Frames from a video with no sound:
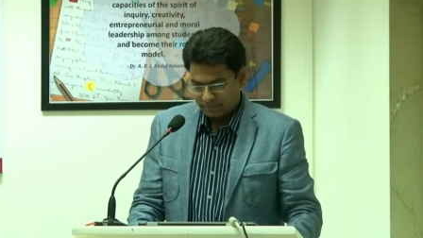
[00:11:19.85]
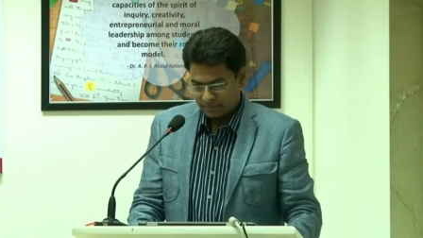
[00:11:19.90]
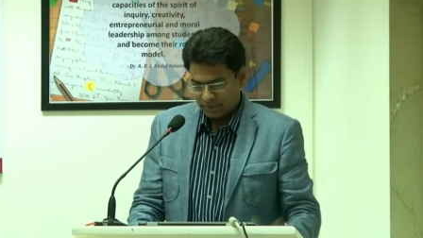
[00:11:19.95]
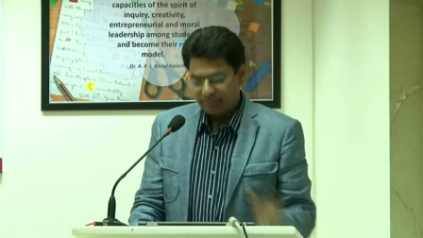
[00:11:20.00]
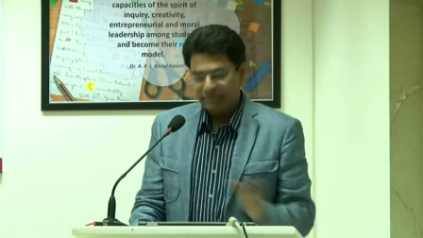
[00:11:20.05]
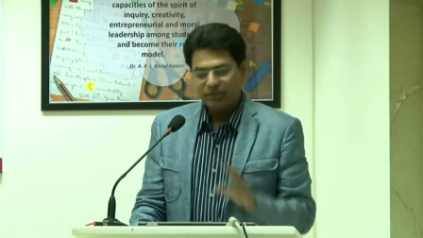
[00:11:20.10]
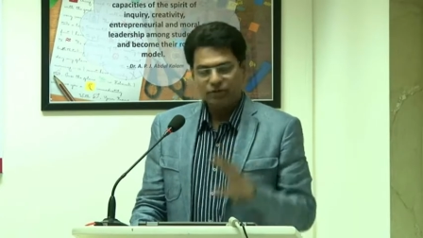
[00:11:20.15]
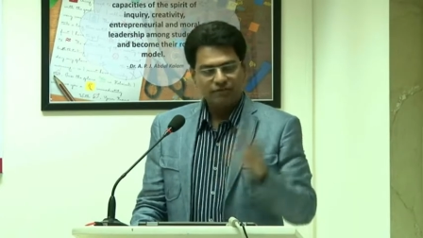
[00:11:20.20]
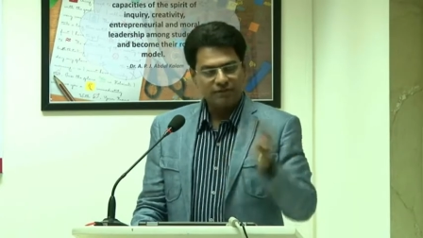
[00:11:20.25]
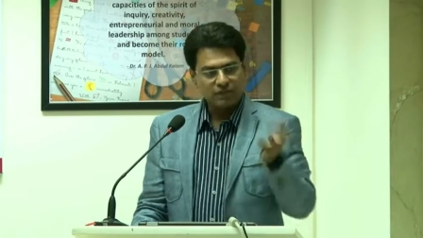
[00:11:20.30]
a
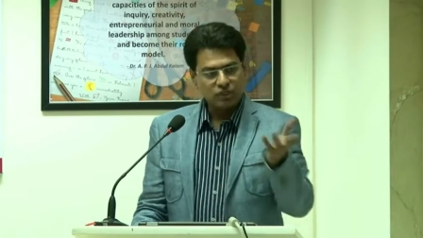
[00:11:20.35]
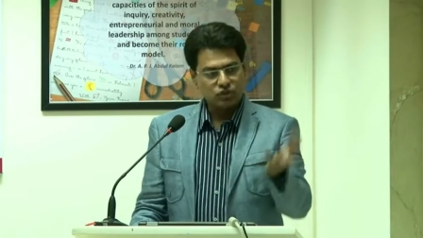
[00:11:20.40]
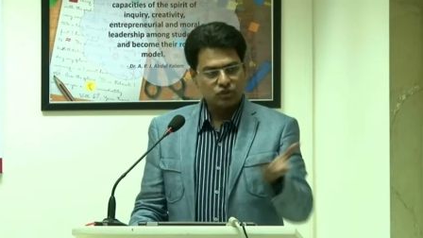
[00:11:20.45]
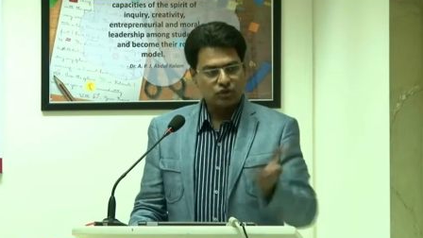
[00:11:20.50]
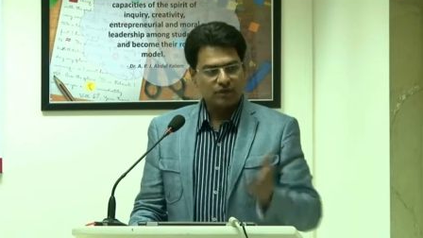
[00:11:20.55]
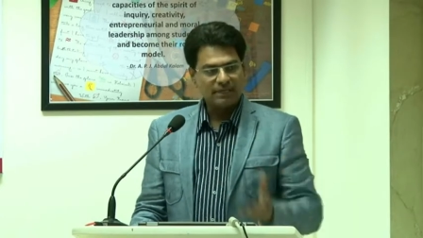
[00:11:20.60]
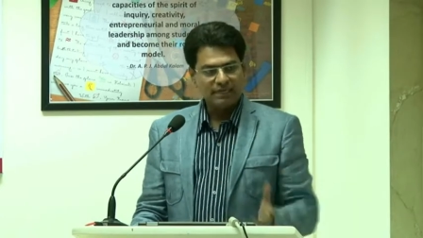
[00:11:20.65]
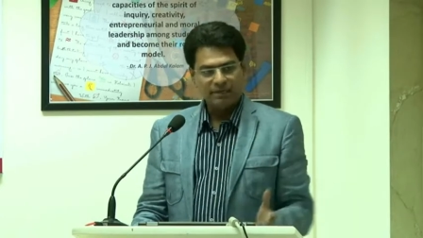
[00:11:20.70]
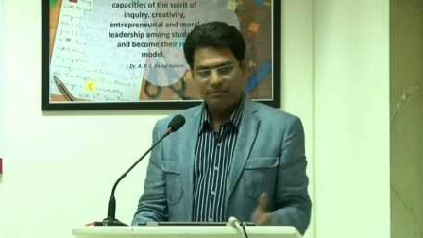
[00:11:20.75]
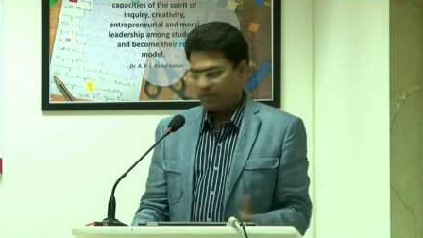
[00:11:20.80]
bit of a
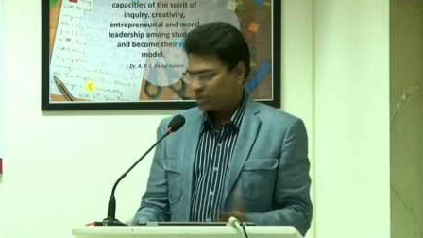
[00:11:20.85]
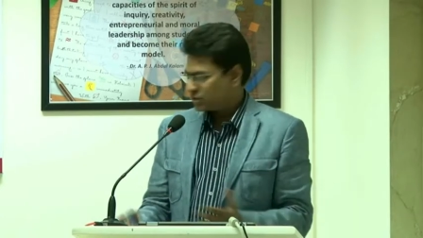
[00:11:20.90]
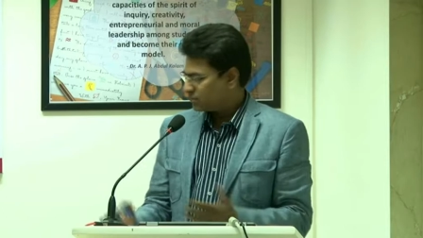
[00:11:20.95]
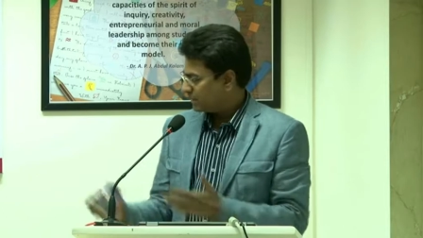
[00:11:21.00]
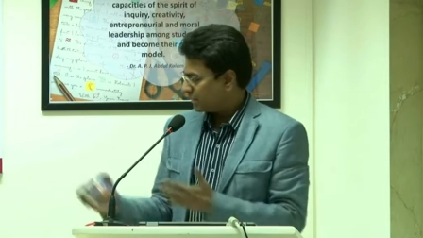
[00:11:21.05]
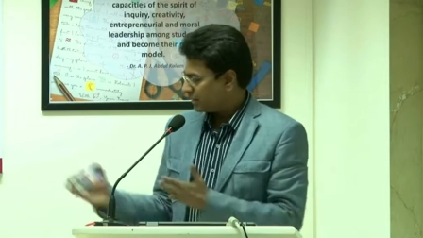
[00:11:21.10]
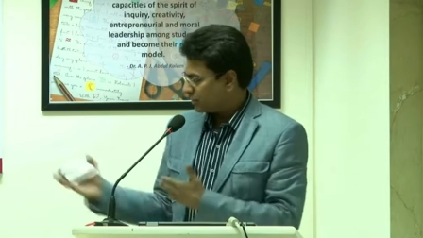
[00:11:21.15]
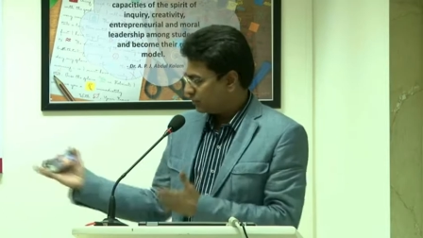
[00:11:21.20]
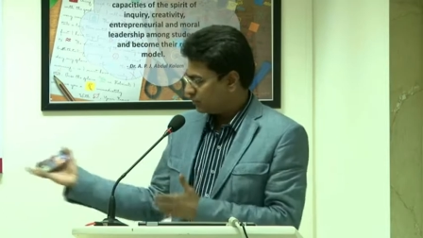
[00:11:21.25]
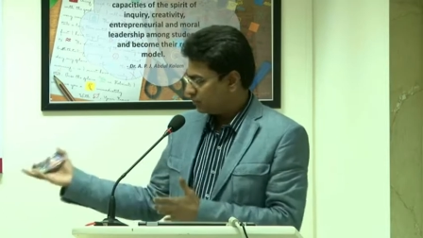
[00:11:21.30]
historical
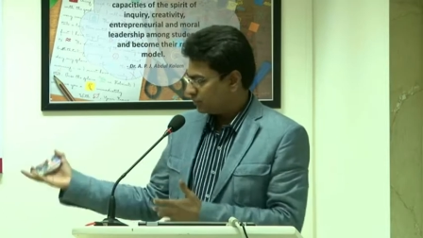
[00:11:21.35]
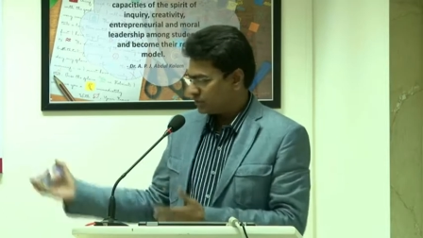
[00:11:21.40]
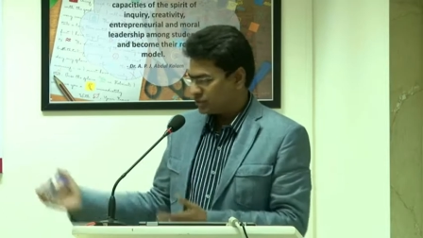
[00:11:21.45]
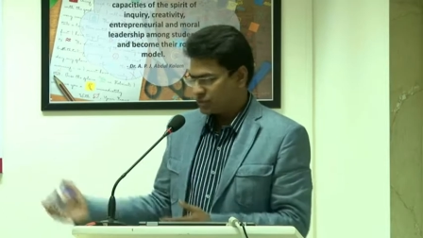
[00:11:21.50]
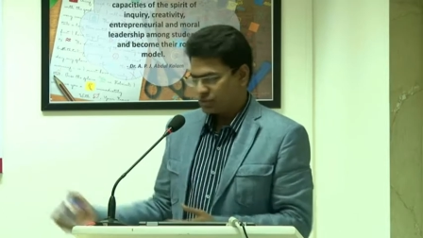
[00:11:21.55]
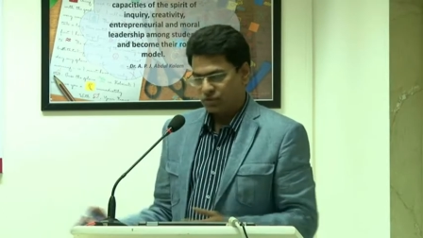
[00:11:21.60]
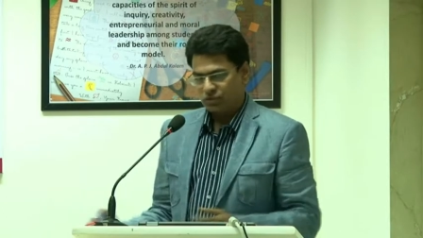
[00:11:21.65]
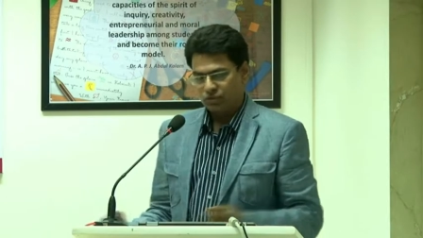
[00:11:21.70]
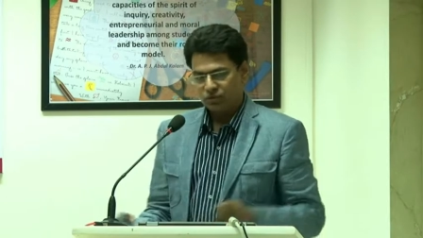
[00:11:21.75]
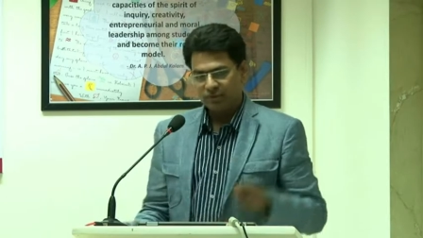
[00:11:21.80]
perspective,
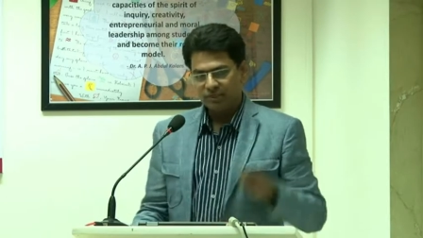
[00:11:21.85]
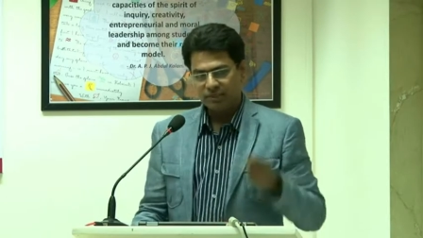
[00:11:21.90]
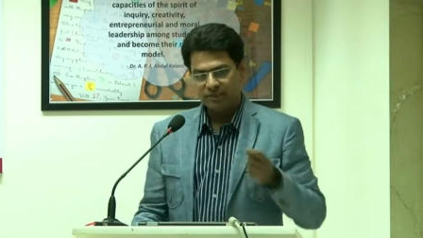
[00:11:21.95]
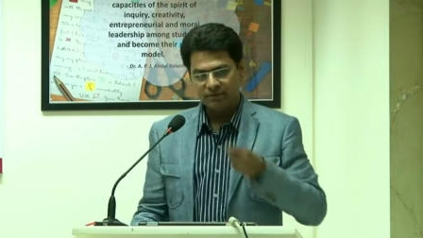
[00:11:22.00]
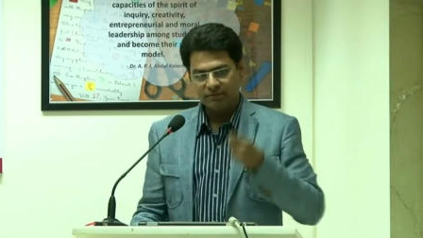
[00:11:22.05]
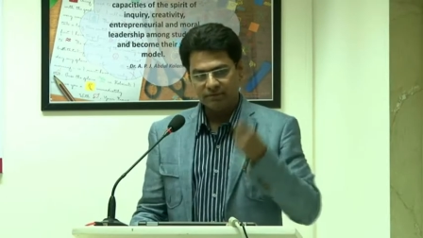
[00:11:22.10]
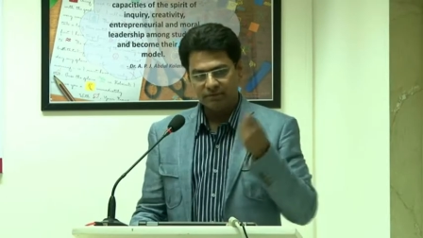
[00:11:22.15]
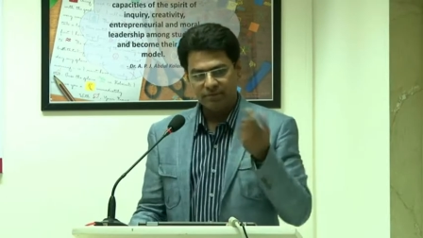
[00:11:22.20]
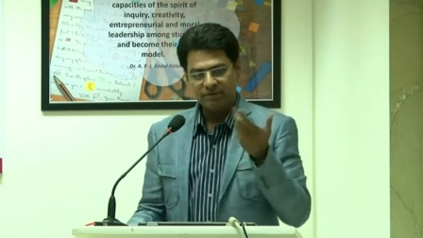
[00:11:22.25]
which Sudhin